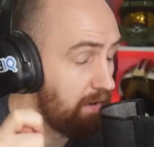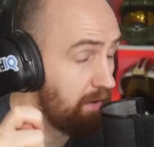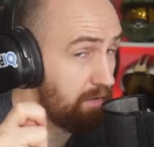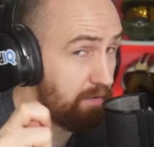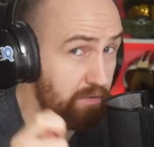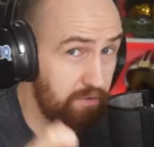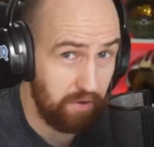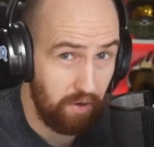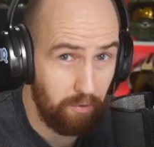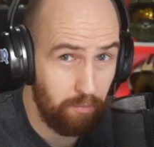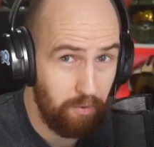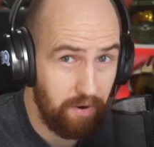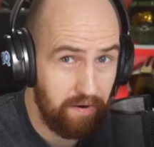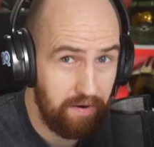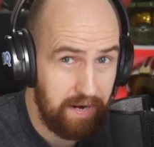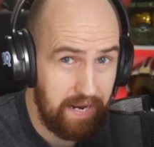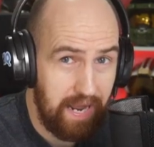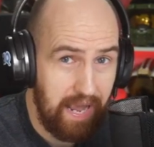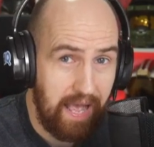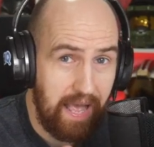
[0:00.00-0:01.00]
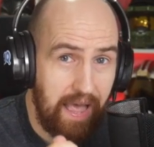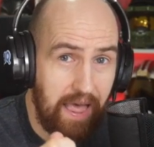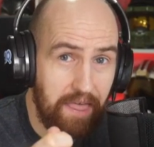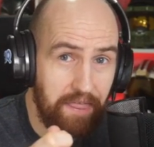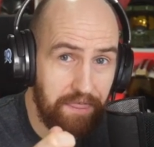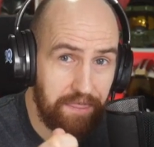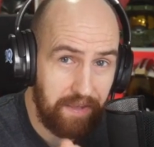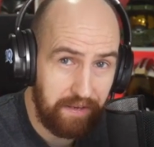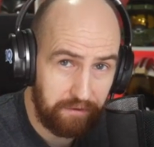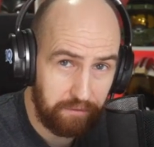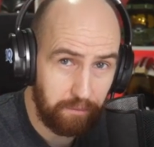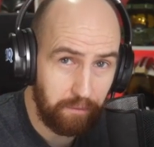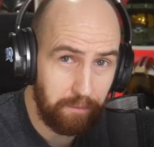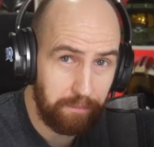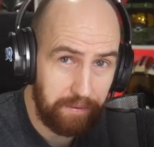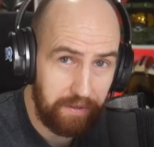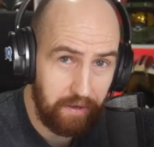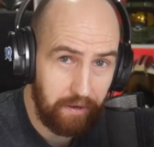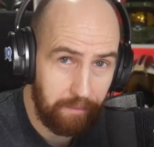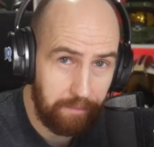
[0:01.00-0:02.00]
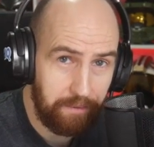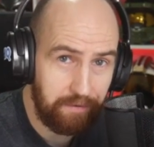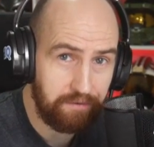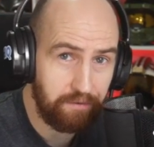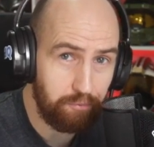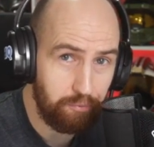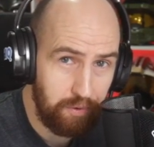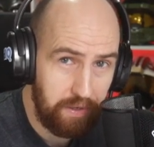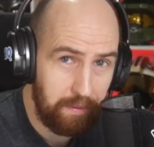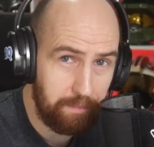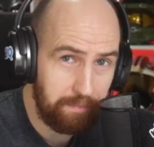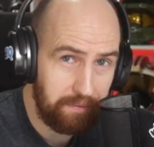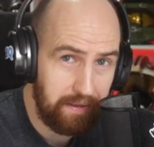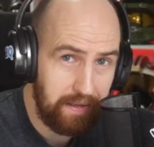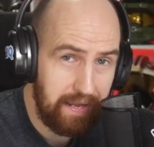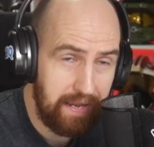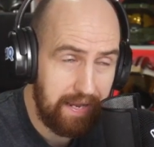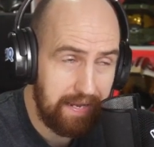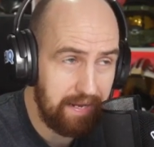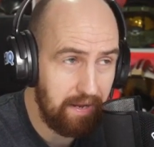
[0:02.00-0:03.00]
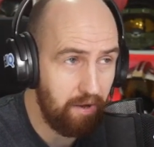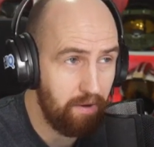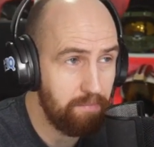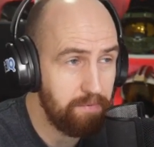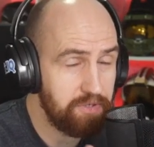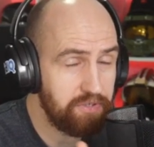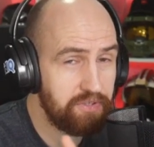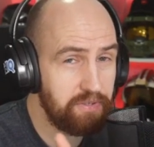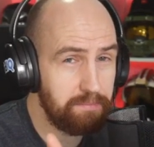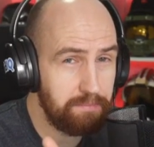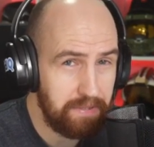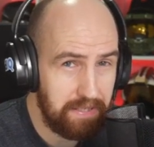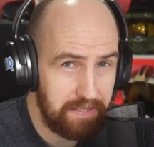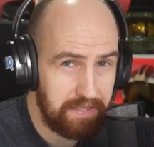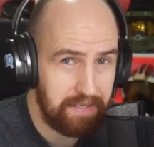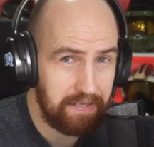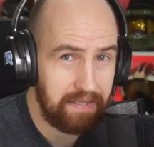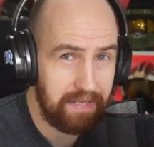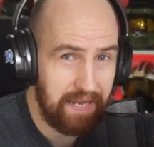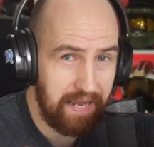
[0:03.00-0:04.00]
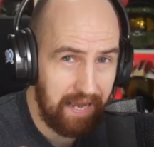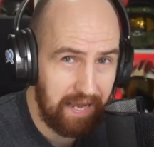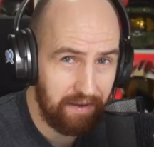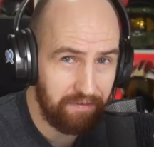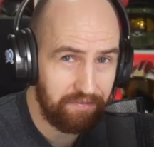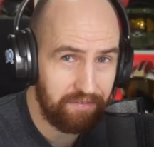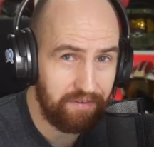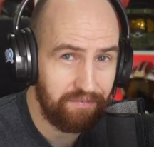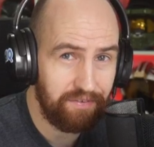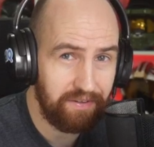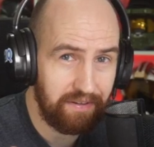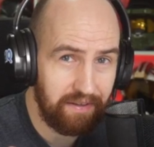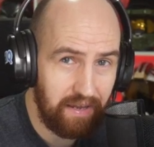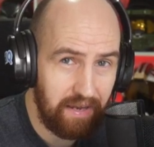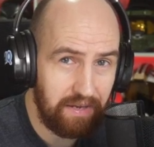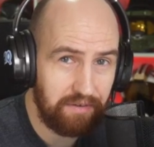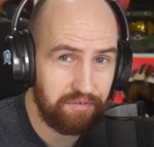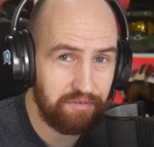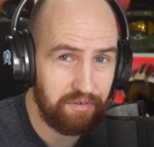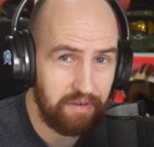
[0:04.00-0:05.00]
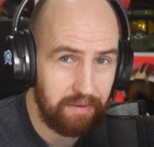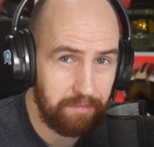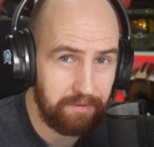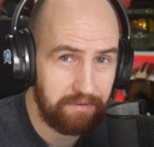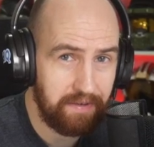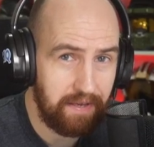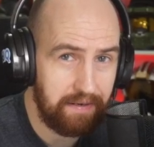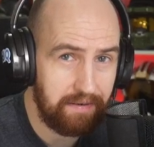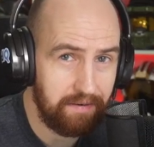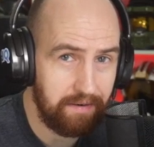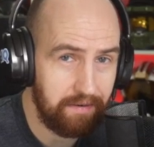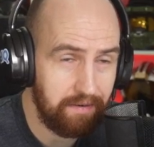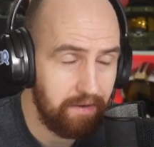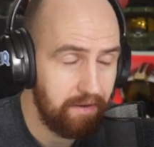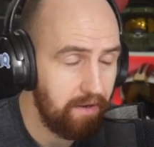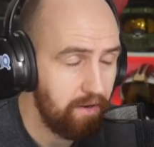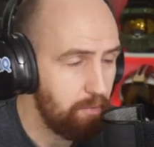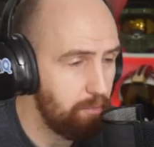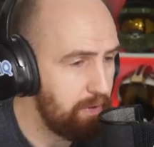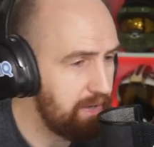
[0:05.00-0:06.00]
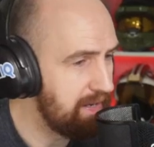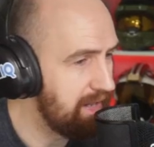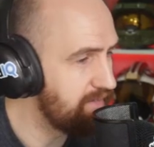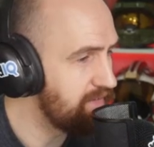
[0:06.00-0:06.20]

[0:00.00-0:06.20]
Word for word: don't worry, this will be up as a replay almost immediately after the live stream has ended. We never